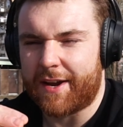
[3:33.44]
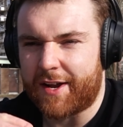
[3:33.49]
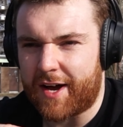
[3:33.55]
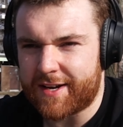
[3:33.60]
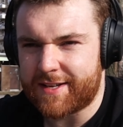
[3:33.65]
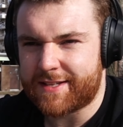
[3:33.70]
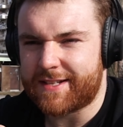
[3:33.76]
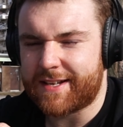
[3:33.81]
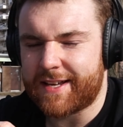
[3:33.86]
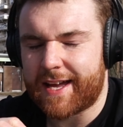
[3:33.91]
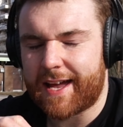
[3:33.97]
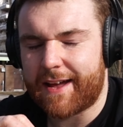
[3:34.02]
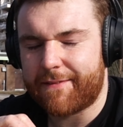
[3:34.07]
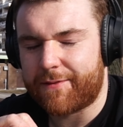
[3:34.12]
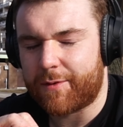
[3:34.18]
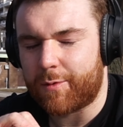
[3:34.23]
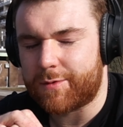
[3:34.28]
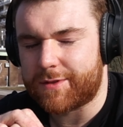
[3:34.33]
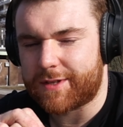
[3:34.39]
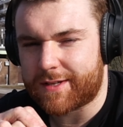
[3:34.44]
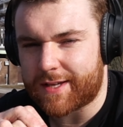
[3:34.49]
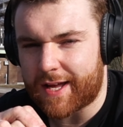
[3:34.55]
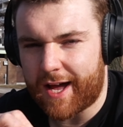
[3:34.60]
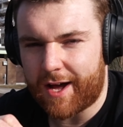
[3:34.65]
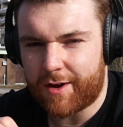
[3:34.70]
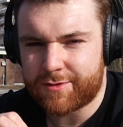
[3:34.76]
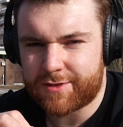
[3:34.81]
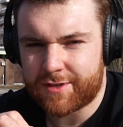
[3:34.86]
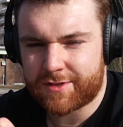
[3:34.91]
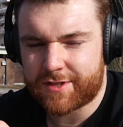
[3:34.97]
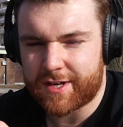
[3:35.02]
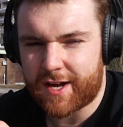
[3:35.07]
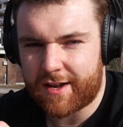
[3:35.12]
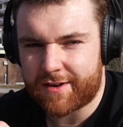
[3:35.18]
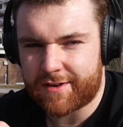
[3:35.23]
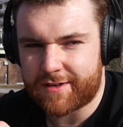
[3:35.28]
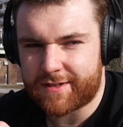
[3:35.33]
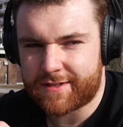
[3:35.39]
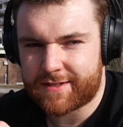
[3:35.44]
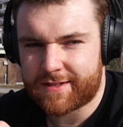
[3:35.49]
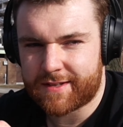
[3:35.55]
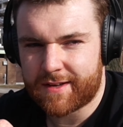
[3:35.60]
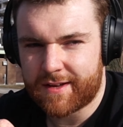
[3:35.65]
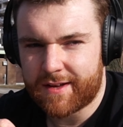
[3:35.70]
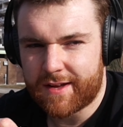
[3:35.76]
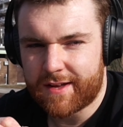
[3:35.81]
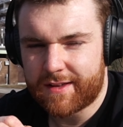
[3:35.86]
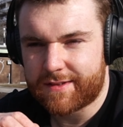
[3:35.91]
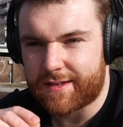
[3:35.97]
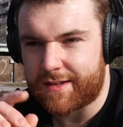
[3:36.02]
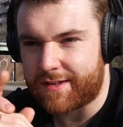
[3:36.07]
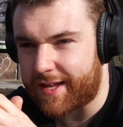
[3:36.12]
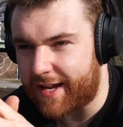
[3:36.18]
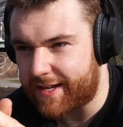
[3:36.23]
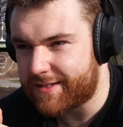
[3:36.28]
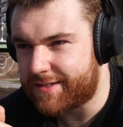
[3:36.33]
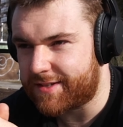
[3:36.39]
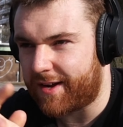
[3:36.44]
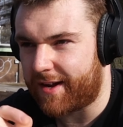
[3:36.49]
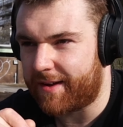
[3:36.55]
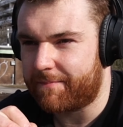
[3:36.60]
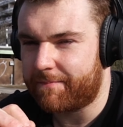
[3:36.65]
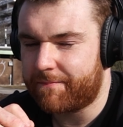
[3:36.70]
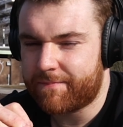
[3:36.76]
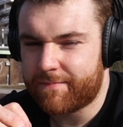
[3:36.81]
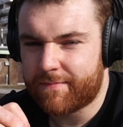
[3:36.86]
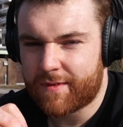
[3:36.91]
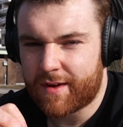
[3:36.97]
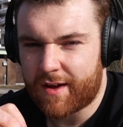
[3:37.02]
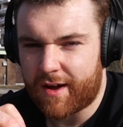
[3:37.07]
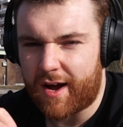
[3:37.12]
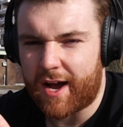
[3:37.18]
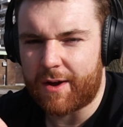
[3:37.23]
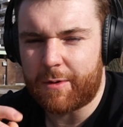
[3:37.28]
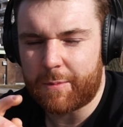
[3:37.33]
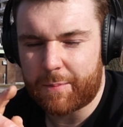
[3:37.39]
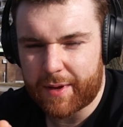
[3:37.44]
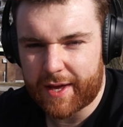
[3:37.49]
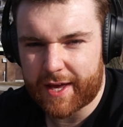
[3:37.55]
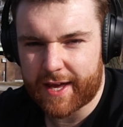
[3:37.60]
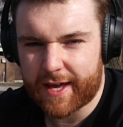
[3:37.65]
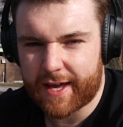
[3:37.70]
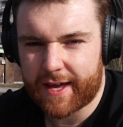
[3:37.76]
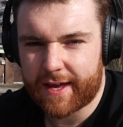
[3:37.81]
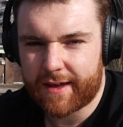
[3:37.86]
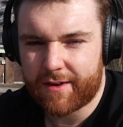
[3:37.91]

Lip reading: And honestly, if it was $1,000 the next time, I would pay